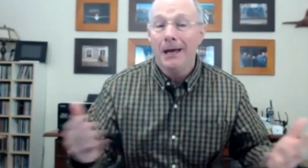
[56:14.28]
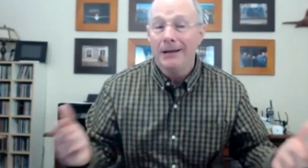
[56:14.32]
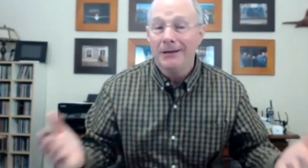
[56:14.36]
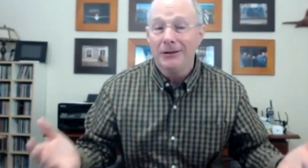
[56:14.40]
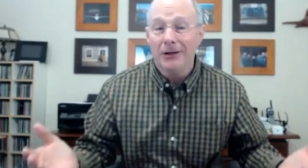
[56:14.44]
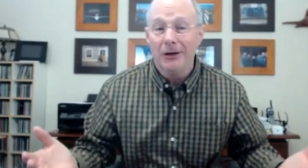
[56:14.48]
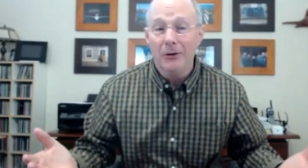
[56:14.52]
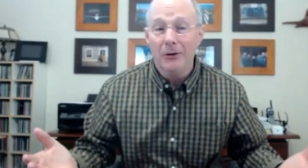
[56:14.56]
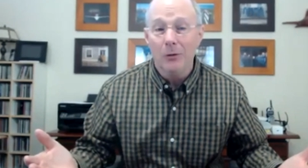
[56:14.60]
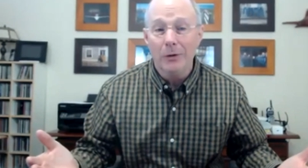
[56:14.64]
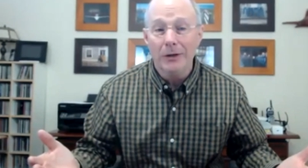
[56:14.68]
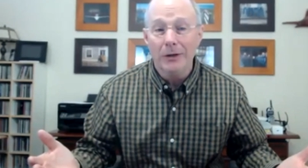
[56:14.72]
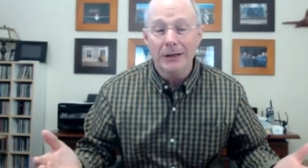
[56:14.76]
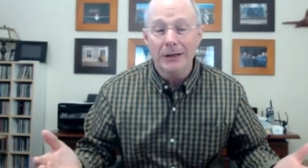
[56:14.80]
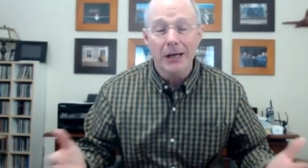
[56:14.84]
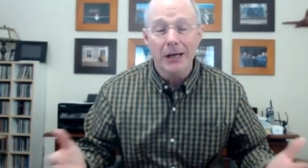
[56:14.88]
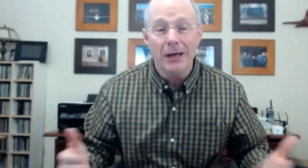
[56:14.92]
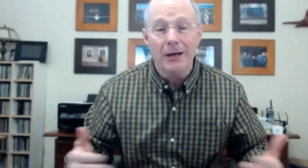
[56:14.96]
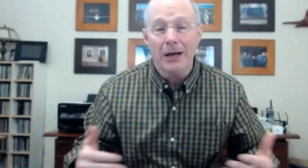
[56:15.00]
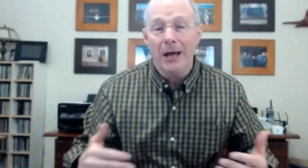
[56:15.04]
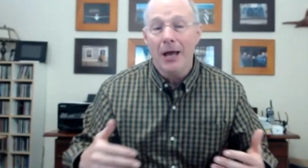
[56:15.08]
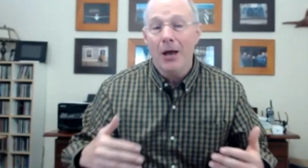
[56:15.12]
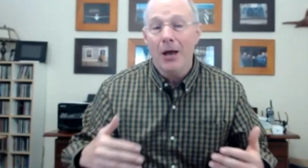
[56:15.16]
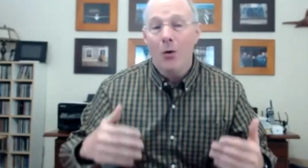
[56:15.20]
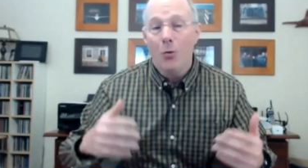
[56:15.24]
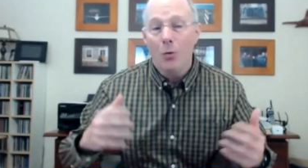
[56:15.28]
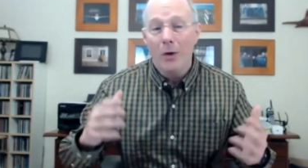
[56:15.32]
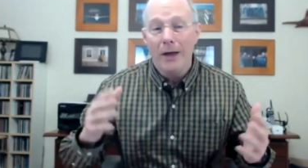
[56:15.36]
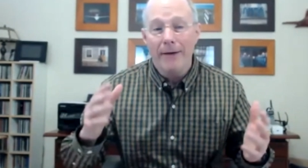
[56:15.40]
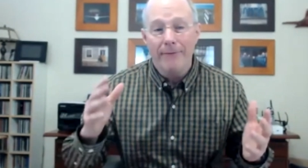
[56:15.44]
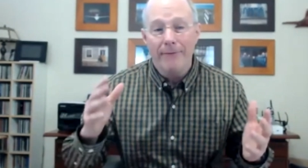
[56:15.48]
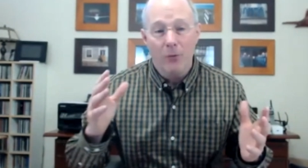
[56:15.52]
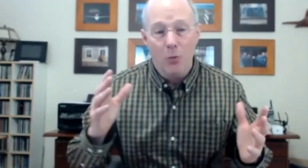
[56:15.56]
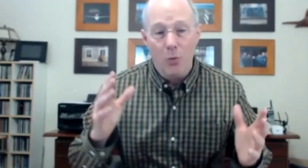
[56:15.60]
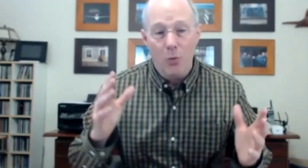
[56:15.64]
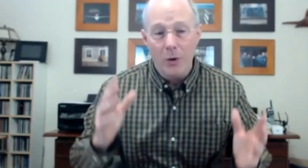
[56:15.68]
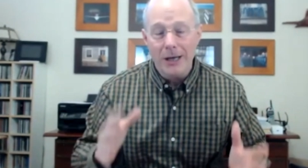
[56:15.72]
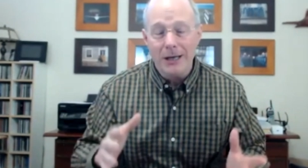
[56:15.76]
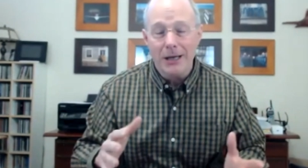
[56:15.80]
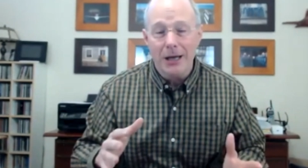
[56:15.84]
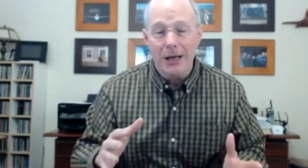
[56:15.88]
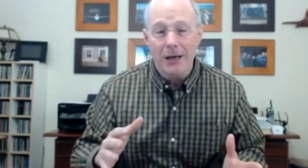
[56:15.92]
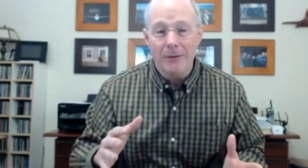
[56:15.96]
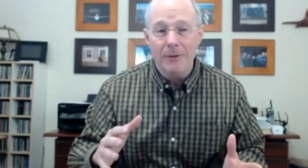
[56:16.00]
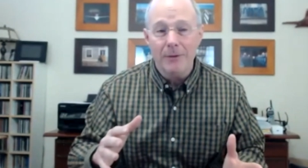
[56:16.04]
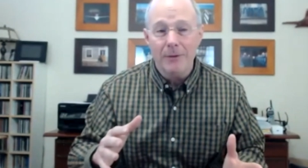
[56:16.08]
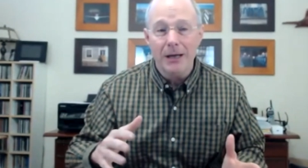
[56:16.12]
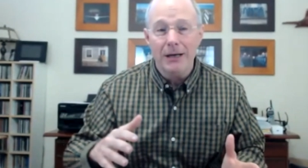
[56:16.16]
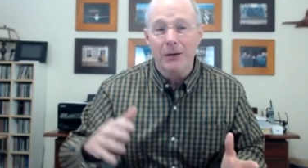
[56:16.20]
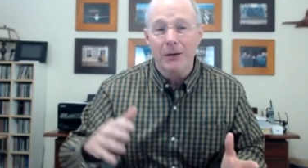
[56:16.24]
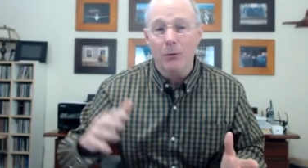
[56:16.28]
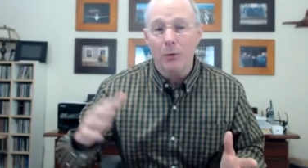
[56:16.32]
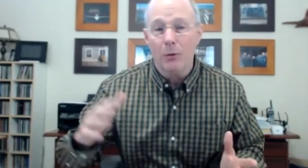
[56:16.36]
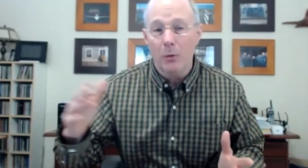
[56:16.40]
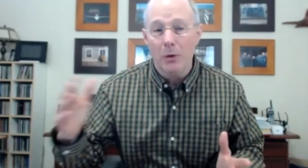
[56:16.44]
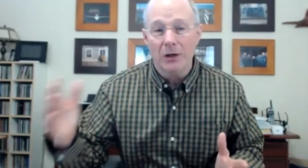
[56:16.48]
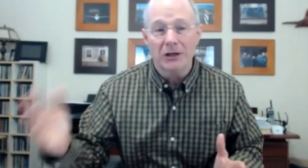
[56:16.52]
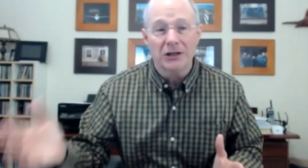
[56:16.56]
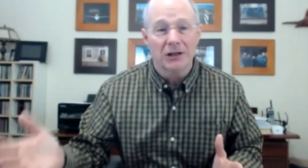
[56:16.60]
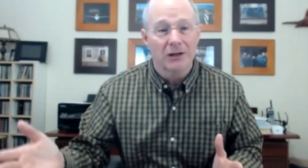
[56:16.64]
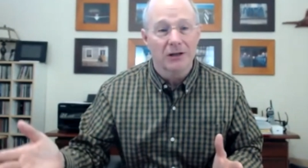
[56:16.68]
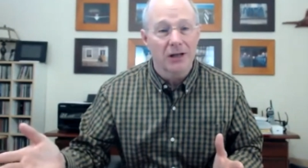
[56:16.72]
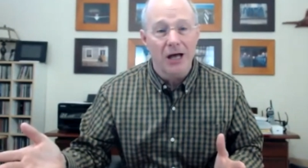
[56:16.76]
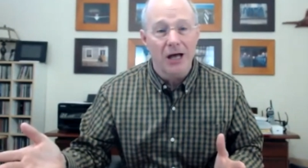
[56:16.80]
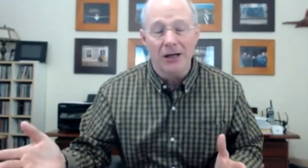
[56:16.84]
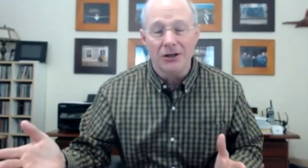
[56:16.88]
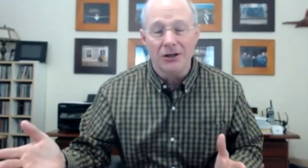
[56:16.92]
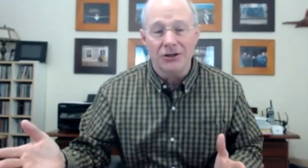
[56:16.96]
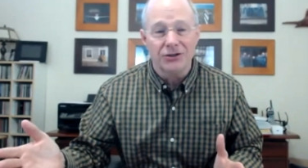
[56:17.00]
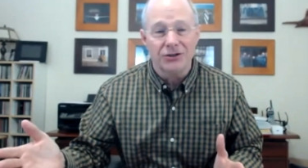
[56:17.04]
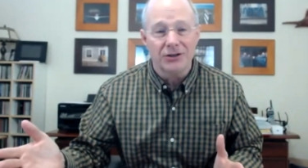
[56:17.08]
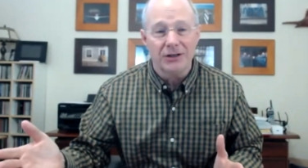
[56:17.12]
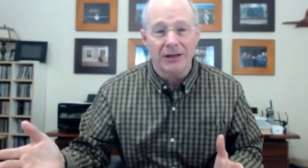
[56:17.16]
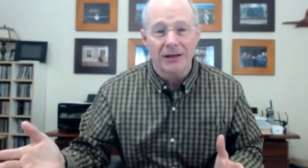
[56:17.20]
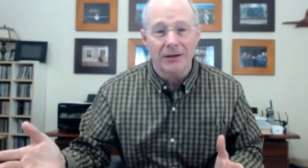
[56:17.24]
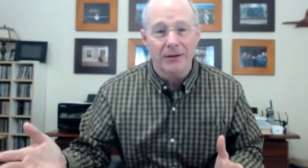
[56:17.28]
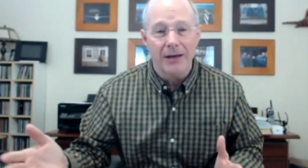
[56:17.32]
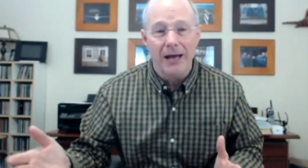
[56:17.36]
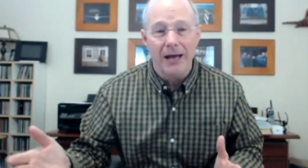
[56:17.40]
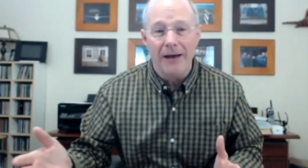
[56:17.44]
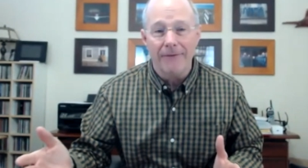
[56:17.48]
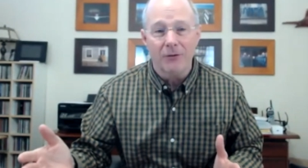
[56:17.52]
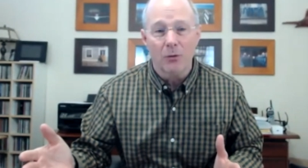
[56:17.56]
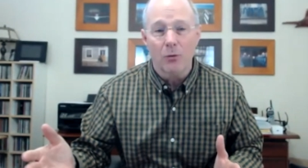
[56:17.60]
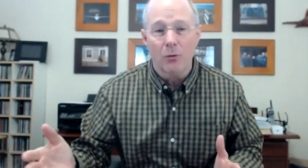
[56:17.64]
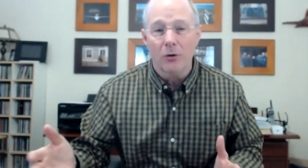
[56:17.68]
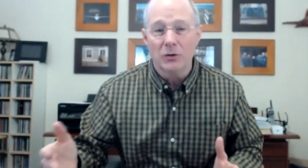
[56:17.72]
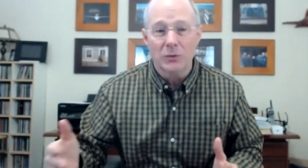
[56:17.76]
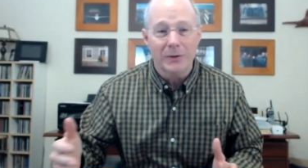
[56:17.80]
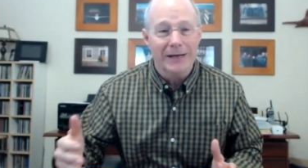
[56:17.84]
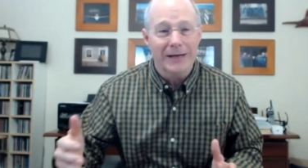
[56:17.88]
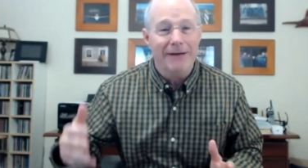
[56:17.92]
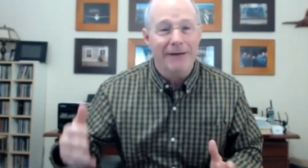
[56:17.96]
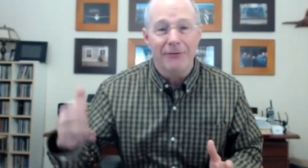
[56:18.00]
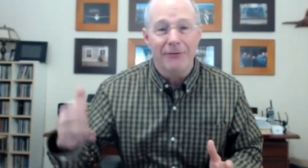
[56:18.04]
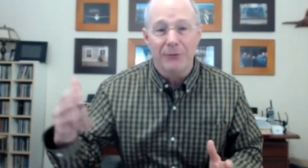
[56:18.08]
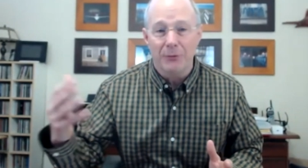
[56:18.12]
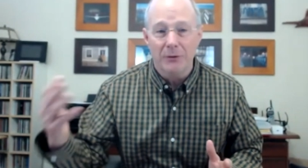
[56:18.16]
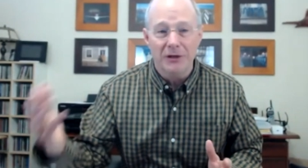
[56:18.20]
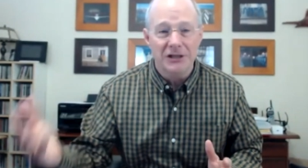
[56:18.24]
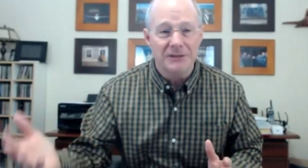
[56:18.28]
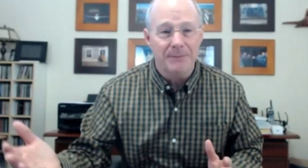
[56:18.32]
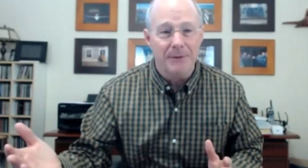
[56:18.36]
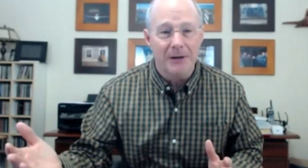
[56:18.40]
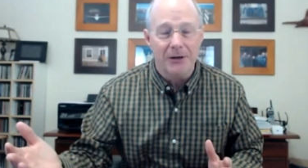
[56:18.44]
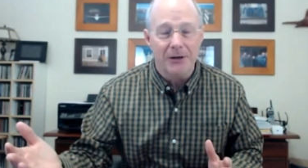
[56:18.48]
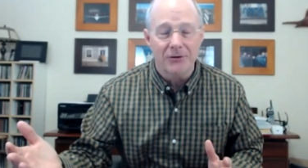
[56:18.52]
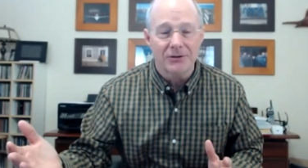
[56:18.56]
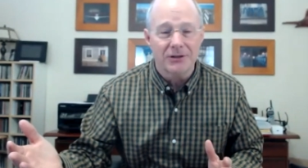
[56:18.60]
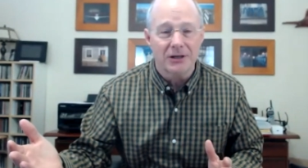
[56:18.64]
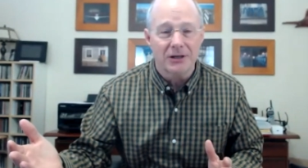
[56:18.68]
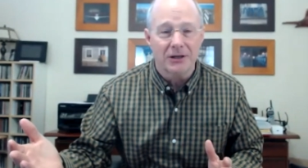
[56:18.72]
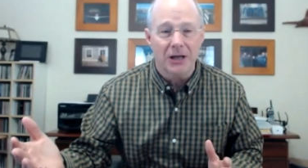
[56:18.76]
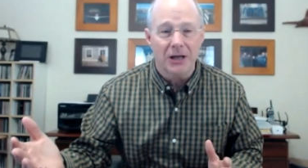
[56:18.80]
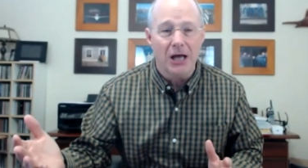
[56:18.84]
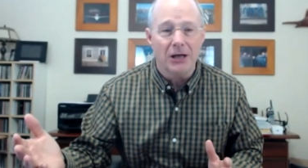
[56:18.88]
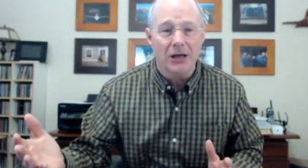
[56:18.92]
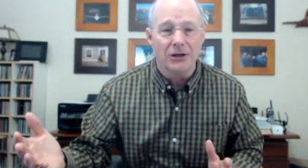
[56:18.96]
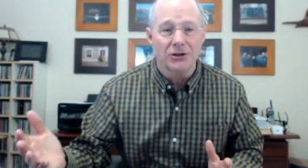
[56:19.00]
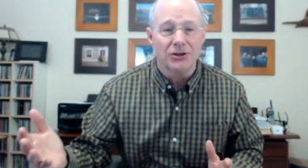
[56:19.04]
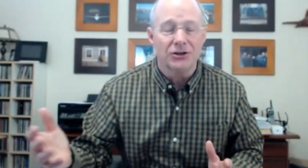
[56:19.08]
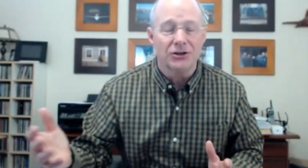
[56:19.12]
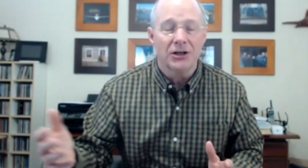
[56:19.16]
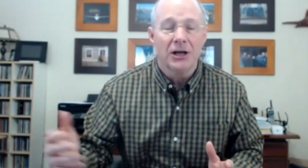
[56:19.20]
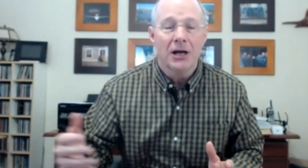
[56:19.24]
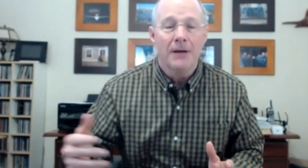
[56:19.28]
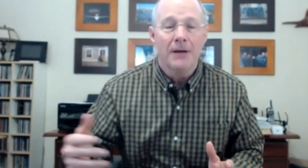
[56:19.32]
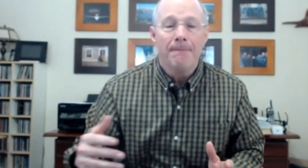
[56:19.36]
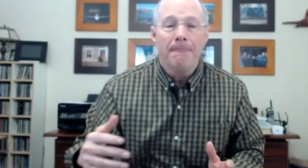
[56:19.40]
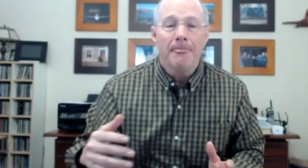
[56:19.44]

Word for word: tell you what we did we have a weekend meeting we went to lunch afterwards we'd have three speakers at lunch